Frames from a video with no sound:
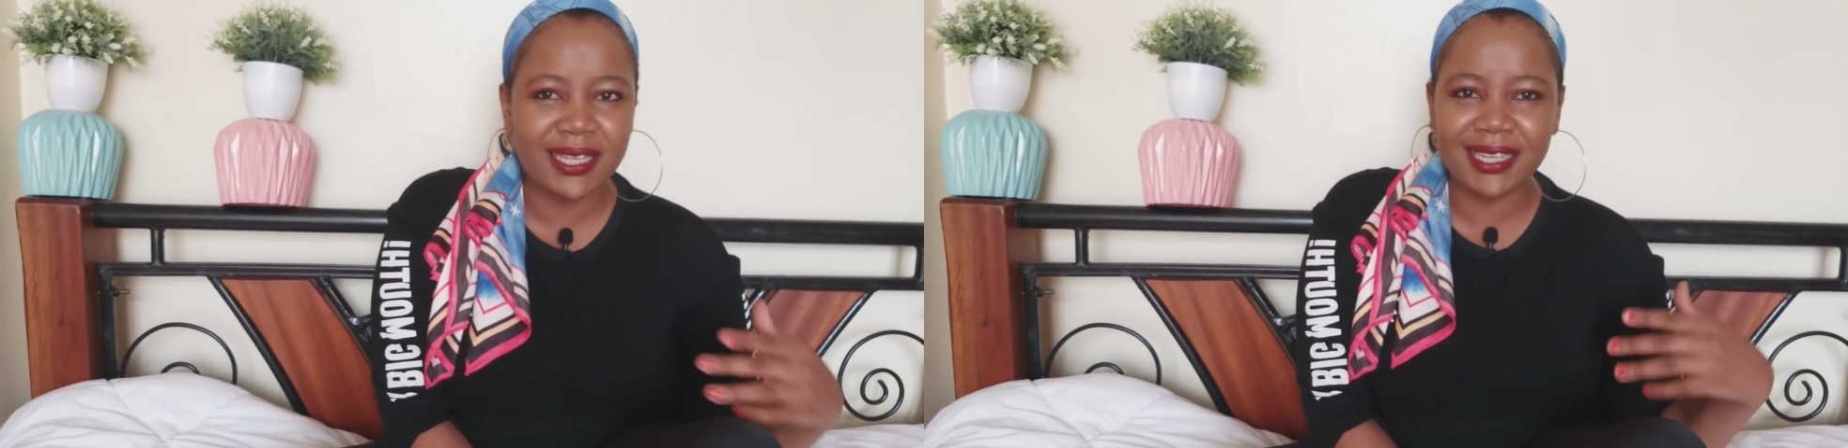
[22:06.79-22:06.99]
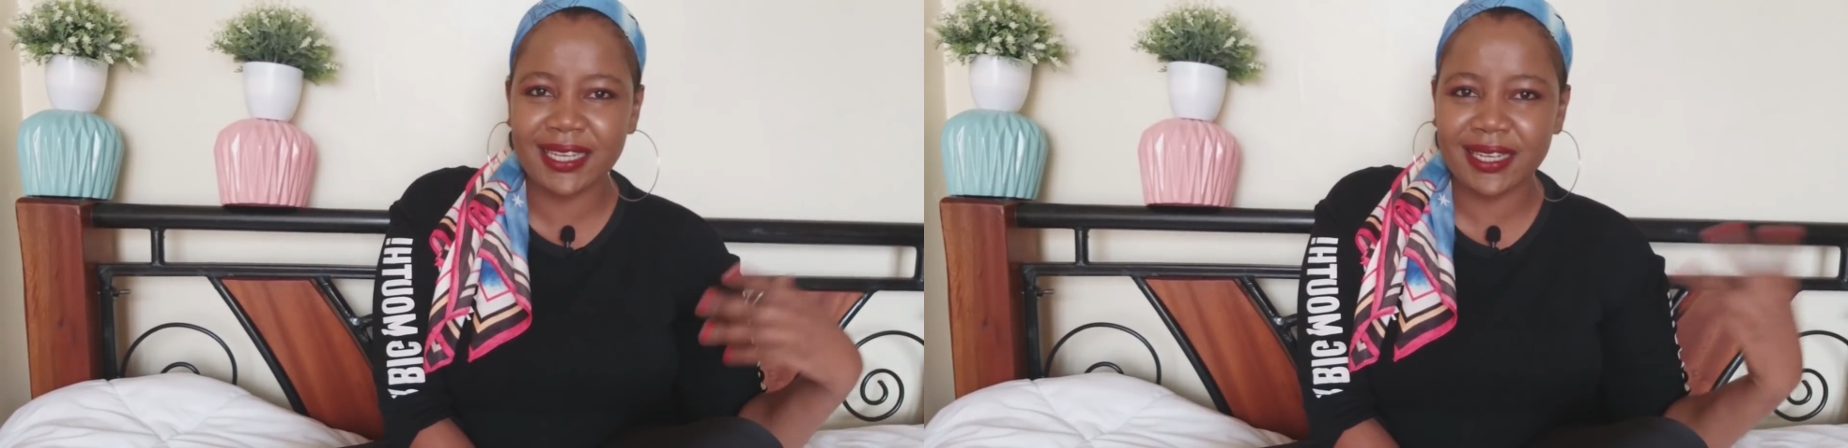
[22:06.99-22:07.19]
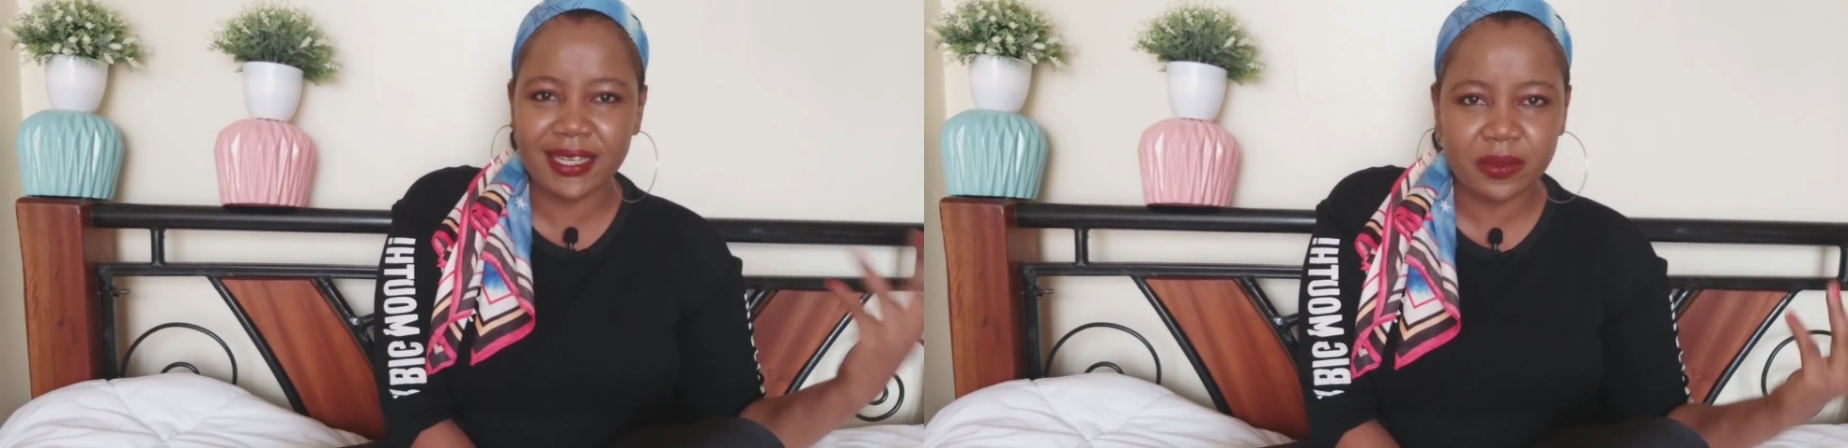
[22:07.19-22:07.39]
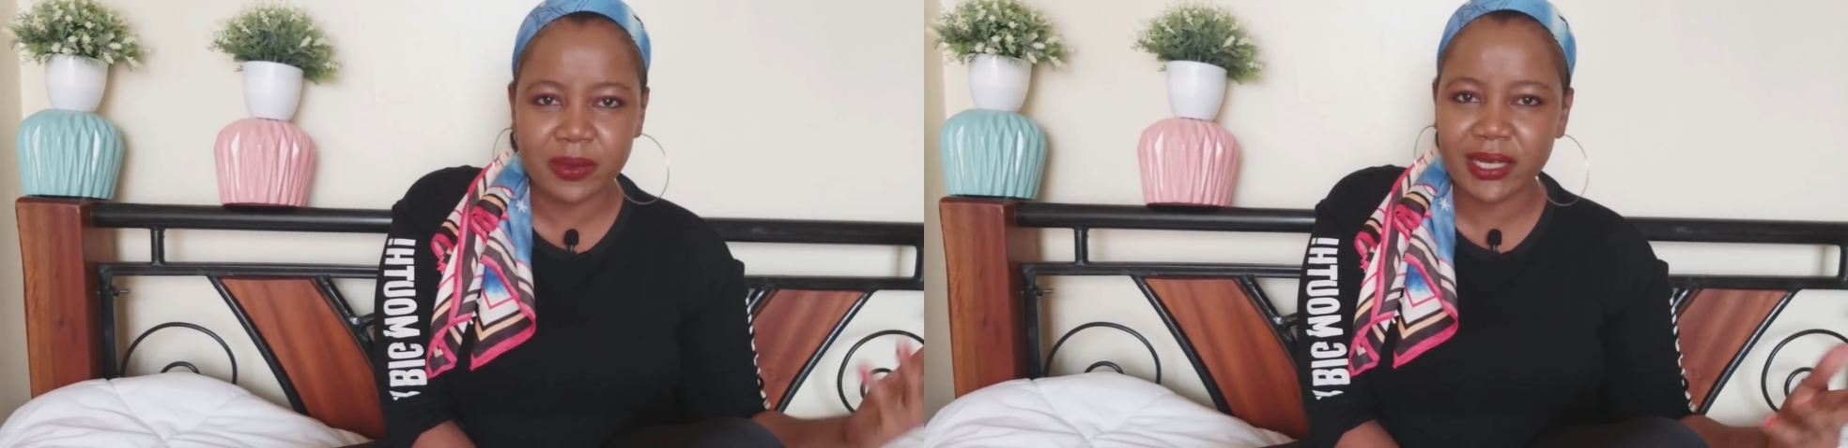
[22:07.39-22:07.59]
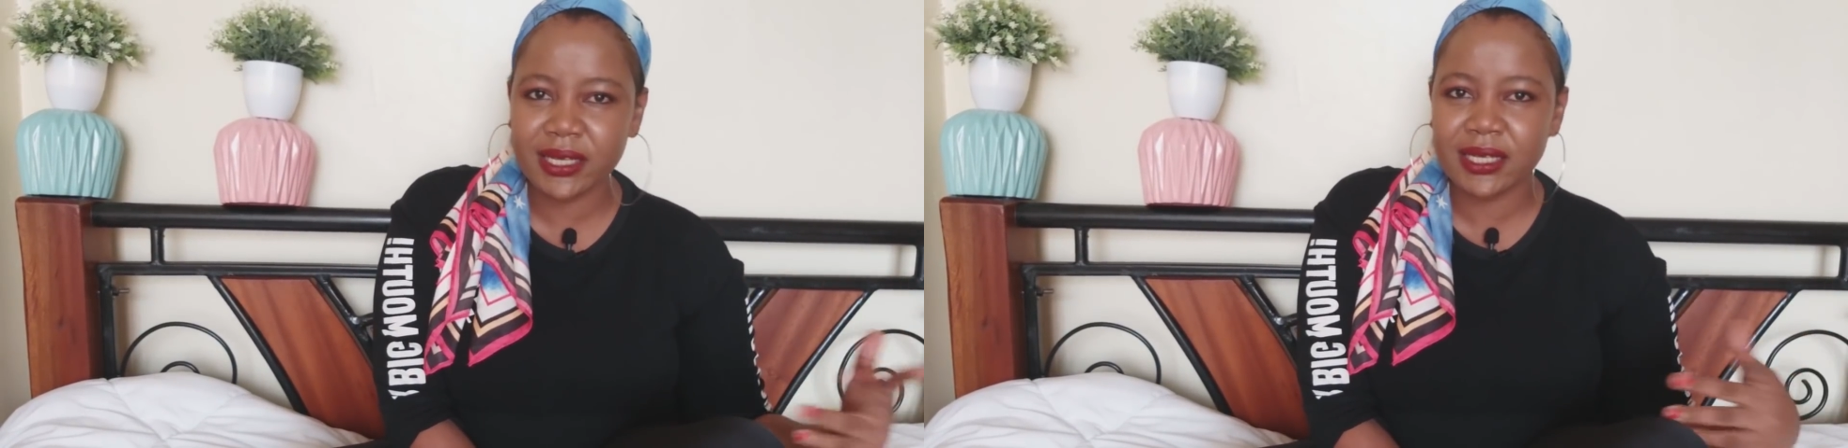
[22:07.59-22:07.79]
kicking
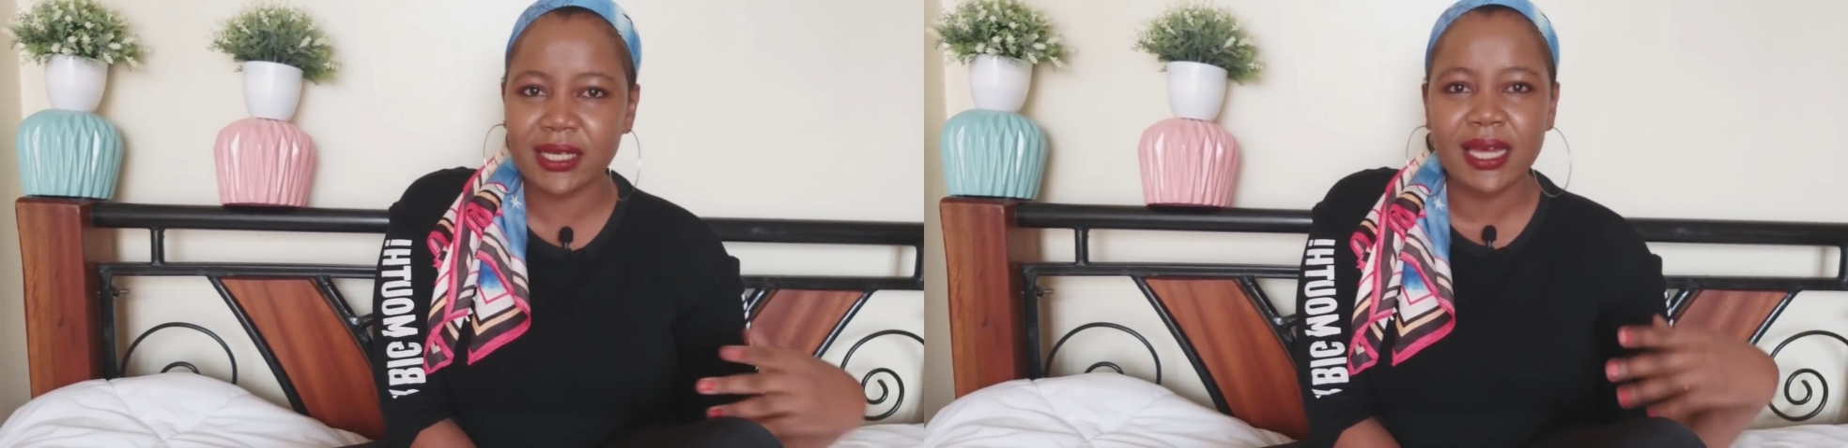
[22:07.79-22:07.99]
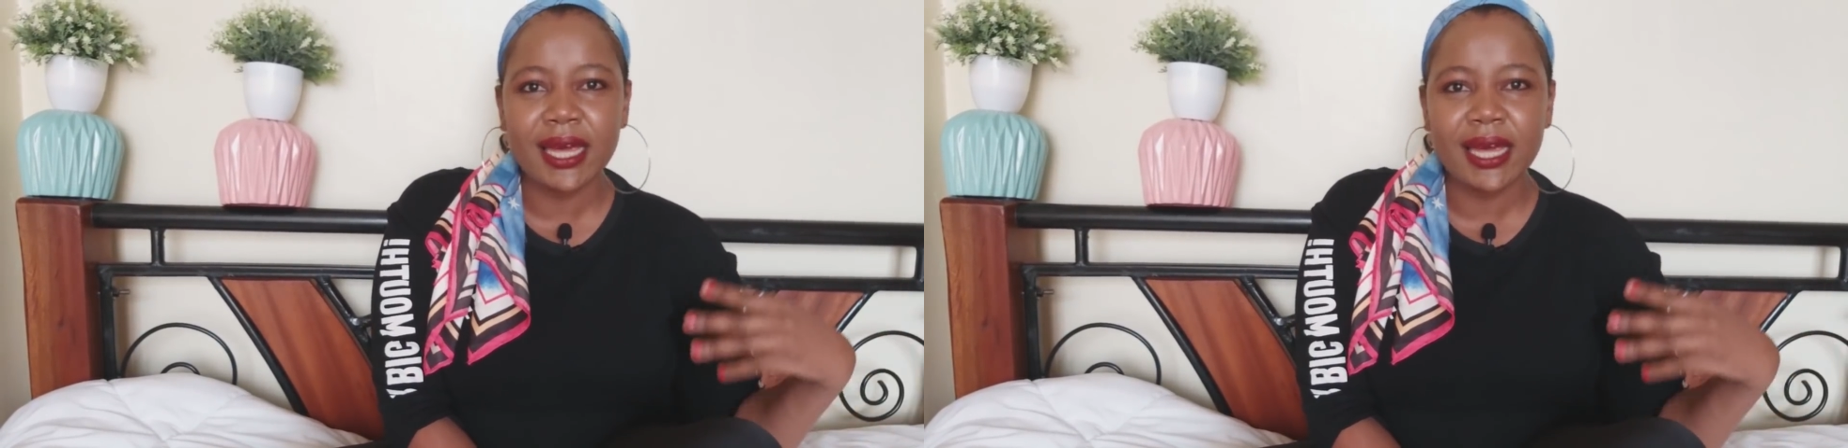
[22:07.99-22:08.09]
away